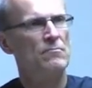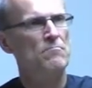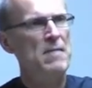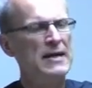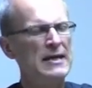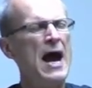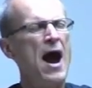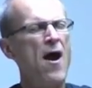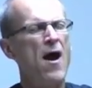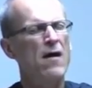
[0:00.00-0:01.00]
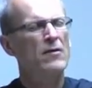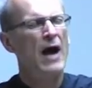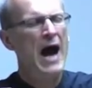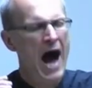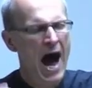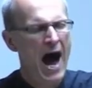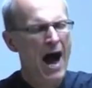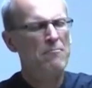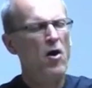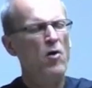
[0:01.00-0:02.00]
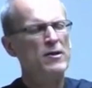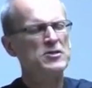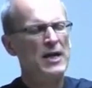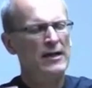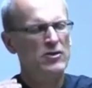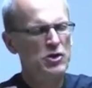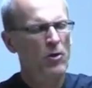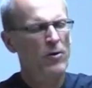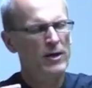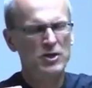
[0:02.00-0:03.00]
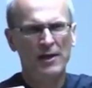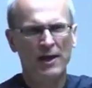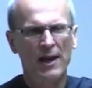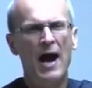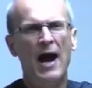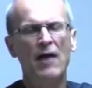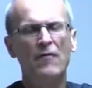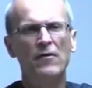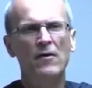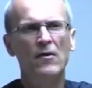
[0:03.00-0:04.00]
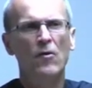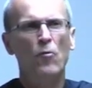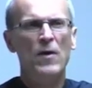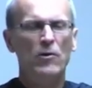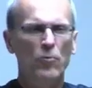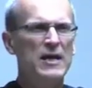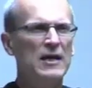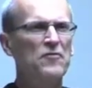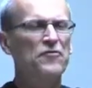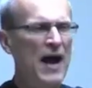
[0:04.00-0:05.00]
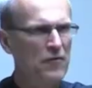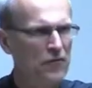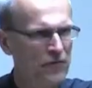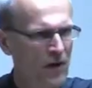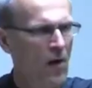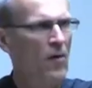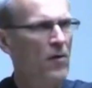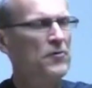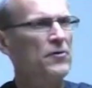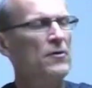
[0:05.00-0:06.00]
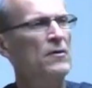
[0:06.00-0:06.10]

making our high moments and joys in life when we can find fault